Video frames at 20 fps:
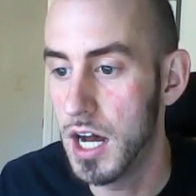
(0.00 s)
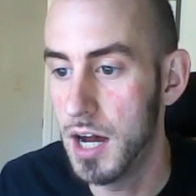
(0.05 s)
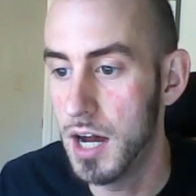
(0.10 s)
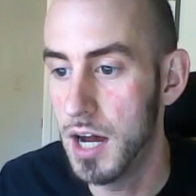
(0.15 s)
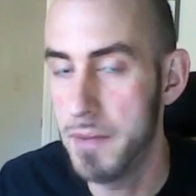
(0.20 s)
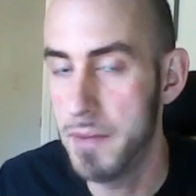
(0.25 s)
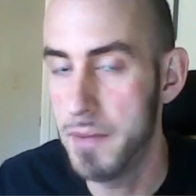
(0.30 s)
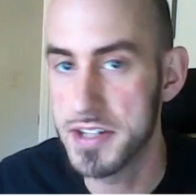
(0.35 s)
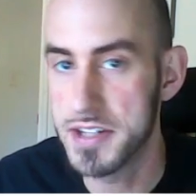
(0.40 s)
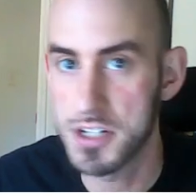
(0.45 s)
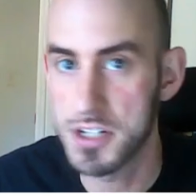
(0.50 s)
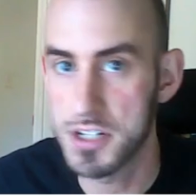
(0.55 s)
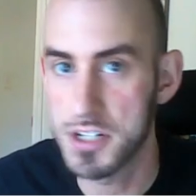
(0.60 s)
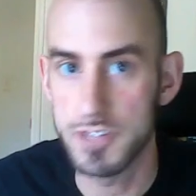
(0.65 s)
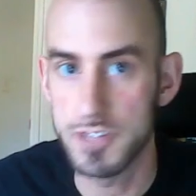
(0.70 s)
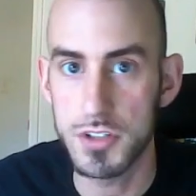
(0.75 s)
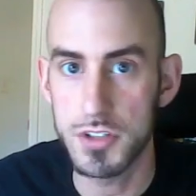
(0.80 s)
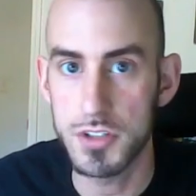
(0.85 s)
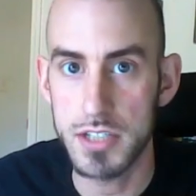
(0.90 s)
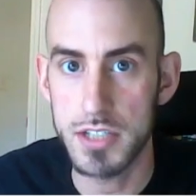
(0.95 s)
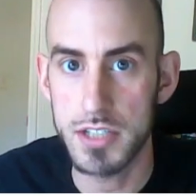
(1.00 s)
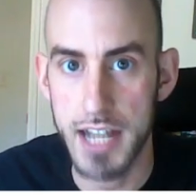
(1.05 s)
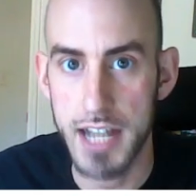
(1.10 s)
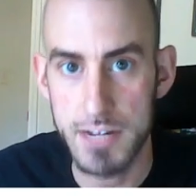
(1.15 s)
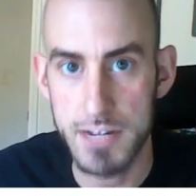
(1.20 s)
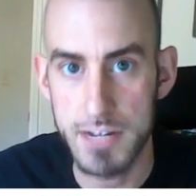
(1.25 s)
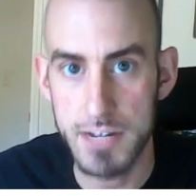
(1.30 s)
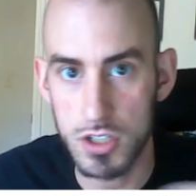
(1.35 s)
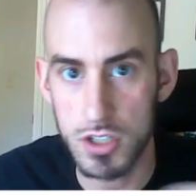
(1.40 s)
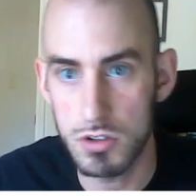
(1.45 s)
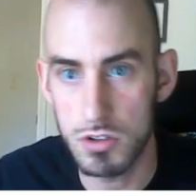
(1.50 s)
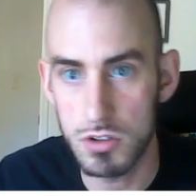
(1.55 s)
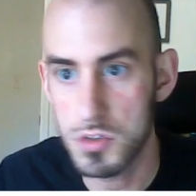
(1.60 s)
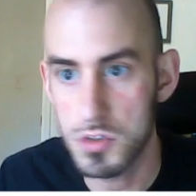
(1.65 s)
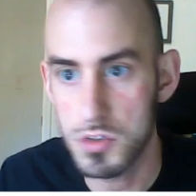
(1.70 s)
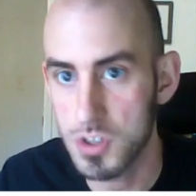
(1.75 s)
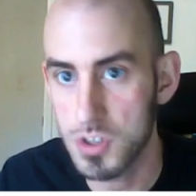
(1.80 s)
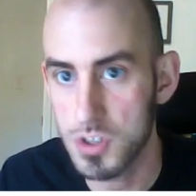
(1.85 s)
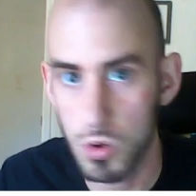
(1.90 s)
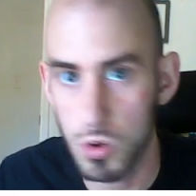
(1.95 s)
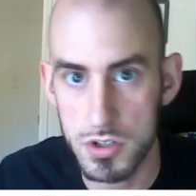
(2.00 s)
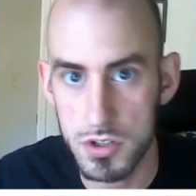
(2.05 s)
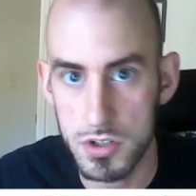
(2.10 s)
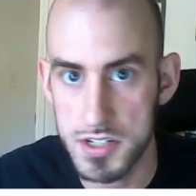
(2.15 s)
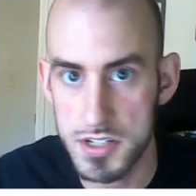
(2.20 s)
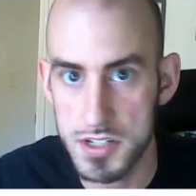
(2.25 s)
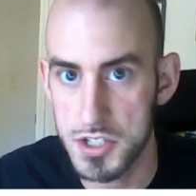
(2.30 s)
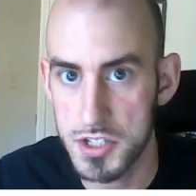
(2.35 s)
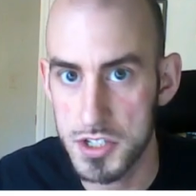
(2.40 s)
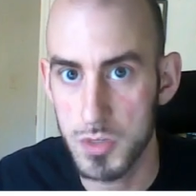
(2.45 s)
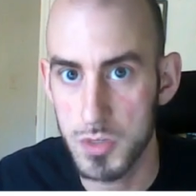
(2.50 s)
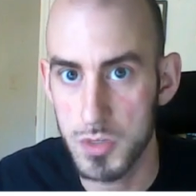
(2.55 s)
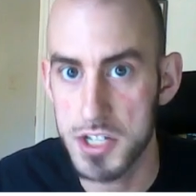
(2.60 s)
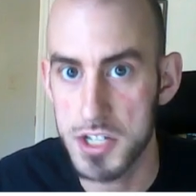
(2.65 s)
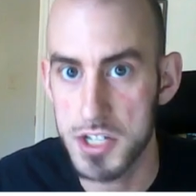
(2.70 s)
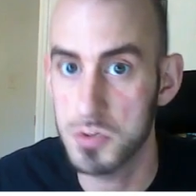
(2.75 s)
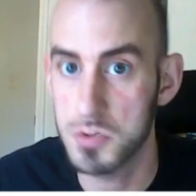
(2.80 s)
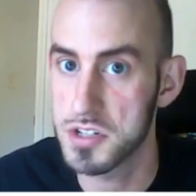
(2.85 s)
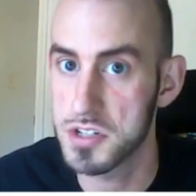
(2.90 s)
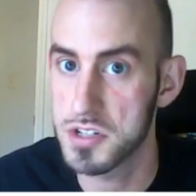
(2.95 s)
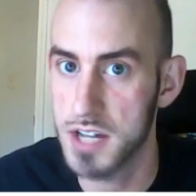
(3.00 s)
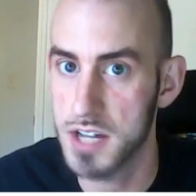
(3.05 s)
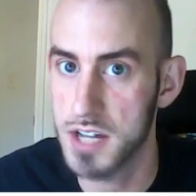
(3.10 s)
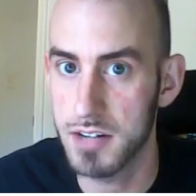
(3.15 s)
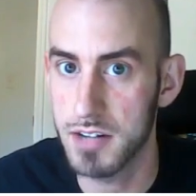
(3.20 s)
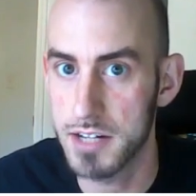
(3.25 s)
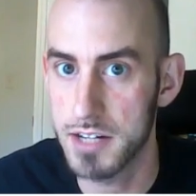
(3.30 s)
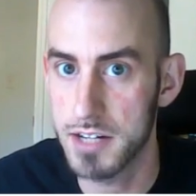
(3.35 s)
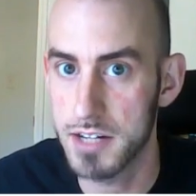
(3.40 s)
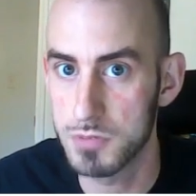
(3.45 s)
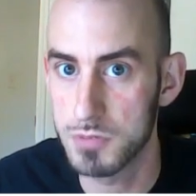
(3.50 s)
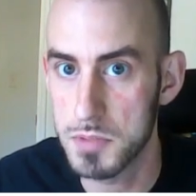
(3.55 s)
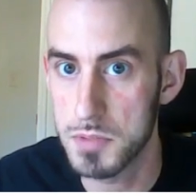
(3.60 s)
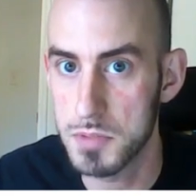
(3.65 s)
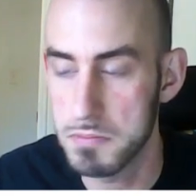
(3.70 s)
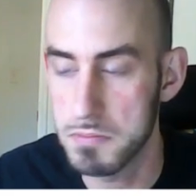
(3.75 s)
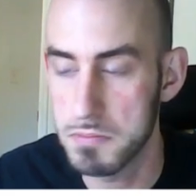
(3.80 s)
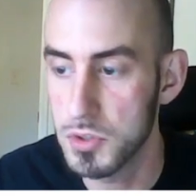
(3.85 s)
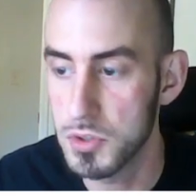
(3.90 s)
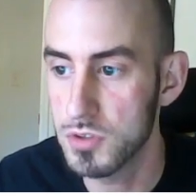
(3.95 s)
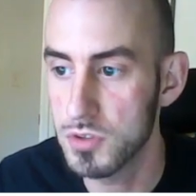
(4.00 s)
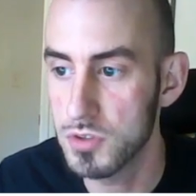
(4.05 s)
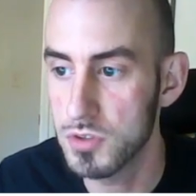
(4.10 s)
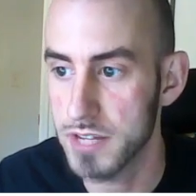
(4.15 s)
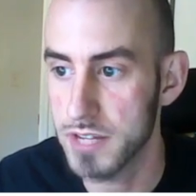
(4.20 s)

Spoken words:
And so if you're in kind of a close quarters situation where there's not a lot of room to move,